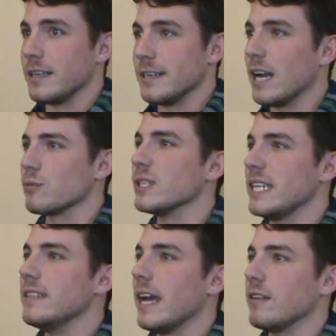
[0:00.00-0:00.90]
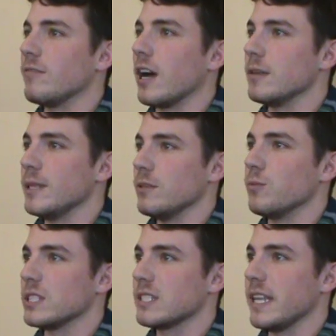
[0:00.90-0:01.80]
they're not really in that environment
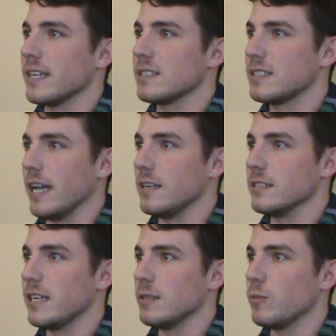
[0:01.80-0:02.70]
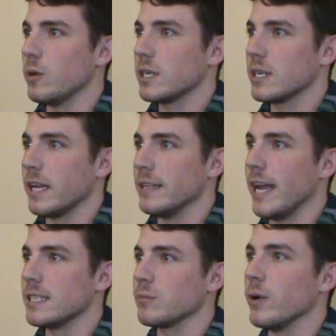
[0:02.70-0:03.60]
in which they excelled anymore. And
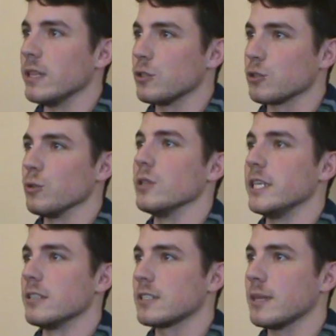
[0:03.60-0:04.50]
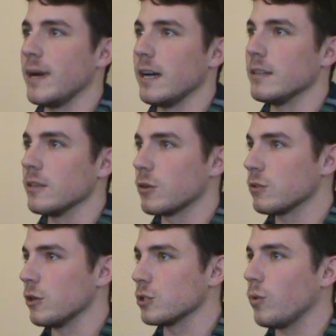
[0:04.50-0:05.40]
that's when the true leaders come out and the,
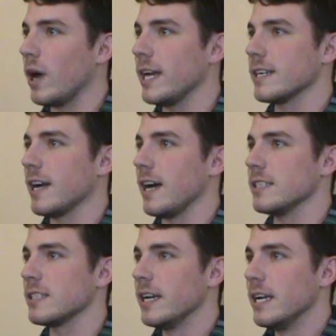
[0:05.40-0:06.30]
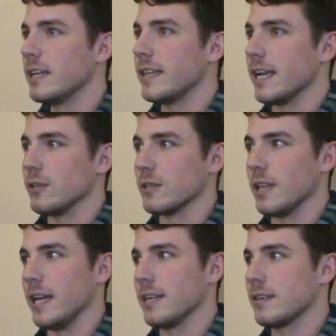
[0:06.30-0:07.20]
those quiet guys that you're
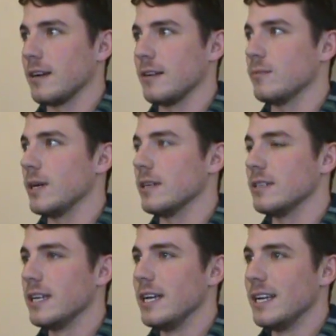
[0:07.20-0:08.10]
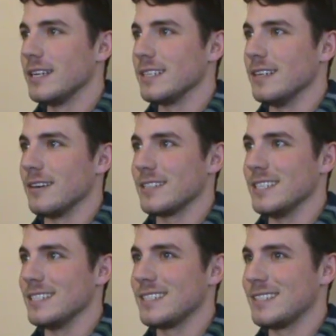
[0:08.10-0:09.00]
like, oh, well, you know,
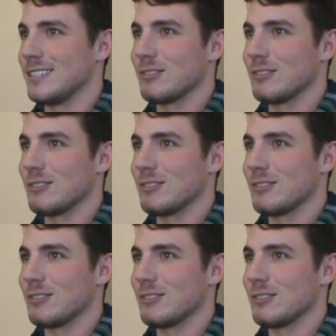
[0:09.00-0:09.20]
he's,